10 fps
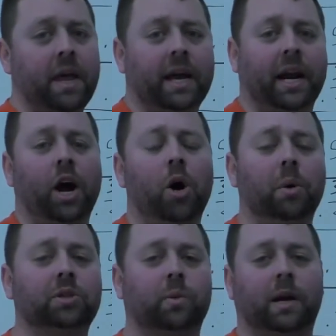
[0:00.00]
and I
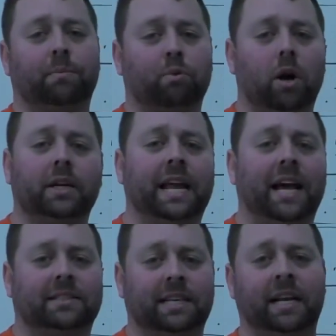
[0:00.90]
always want to
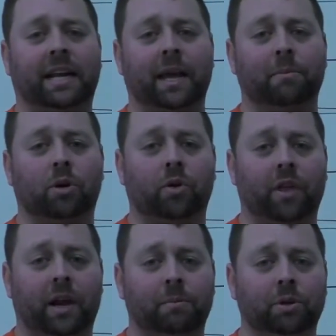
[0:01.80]
broadcast any chemical
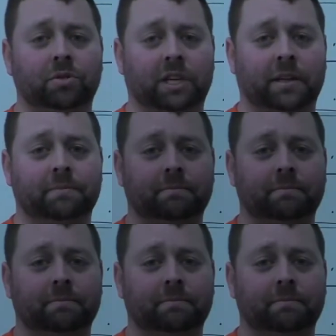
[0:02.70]
that I'm using.